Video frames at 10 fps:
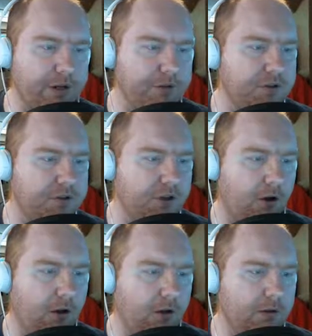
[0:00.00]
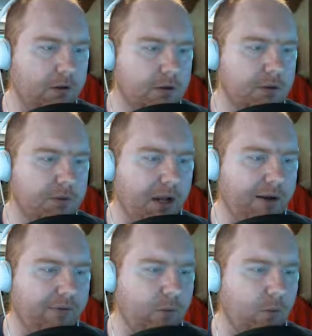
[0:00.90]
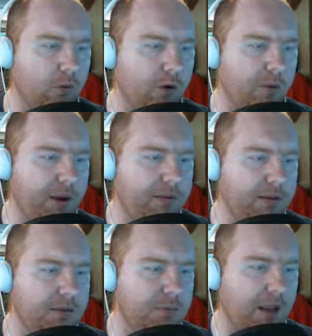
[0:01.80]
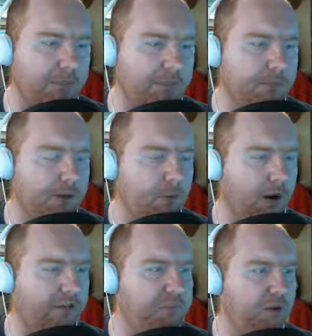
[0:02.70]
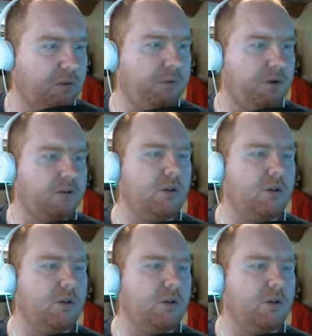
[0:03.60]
installed, so I don't have to worry about this when I when I've built computers.